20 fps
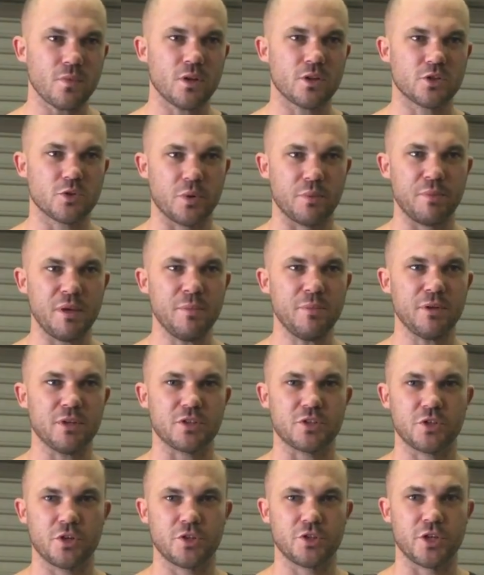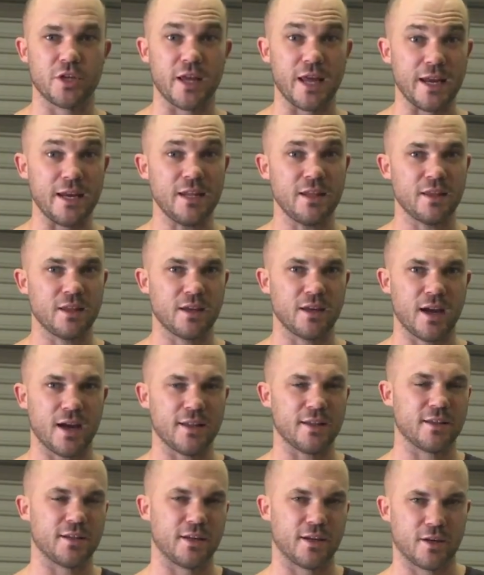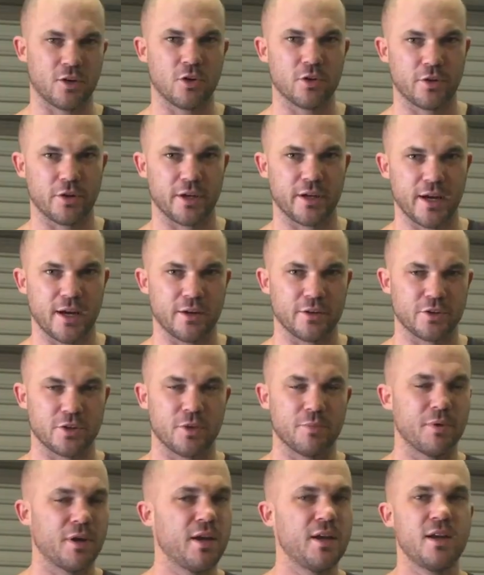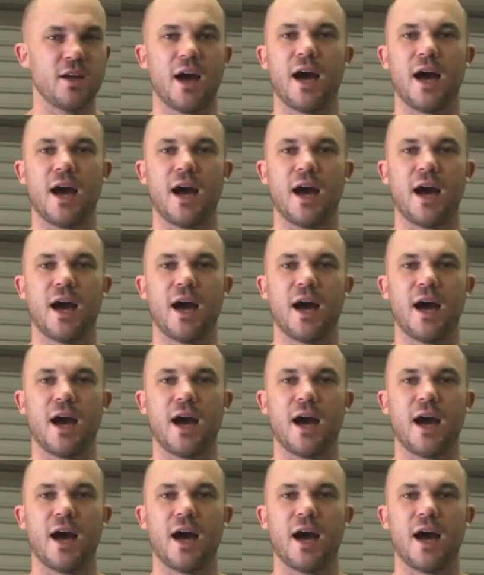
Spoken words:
So when people are searching anything other than a concrete countertop,